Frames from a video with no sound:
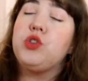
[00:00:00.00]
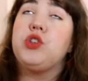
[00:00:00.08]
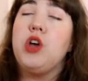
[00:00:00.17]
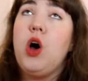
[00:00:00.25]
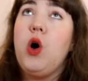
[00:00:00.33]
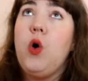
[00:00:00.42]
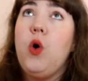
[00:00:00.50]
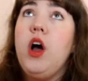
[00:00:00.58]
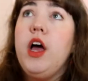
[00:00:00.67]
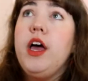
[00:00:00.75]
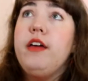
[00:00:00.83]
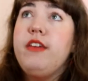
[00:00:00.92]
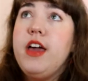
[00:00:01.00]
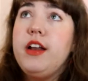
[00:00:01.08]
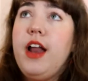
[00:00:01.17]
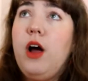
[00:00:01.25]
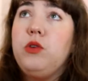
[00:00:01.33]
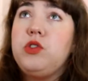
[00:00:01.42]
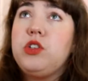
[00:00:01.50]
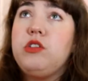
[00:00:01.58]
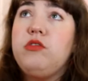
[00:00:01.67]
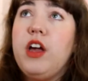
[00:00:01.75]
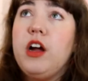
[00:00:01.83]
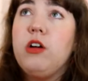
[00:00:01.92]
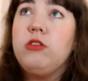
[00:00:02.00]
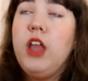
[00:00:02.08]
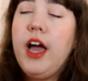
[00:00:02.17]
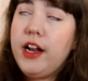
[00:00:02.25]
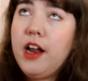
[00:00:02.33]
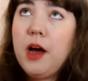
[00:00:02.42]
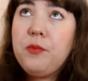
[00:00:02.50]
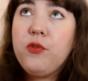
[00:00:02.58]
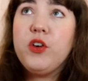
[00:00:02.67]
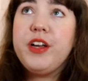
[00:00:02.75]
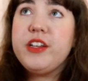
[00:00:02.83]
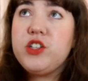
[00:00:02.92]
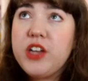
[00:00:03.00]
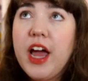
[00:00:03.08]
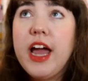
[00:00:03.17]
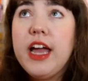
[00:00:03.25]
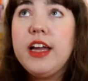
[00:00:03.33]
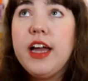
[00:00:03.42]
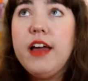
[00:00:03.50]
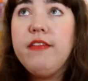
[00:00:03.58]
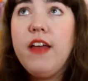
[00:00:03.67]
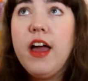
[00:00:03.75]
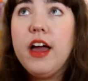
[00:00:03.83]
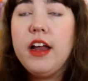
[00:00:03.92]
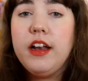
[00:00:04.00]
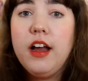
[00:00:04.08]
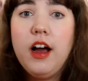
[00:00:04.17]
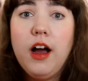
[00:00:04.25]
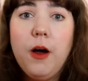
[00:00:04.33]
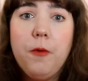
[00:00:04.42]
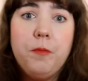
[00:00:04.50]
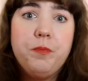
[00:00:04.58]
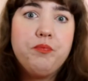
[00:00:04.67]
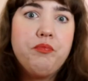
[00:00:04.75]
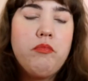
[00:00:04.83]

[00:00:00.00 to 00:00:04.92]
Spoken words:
So they announced their lineup for each day, and then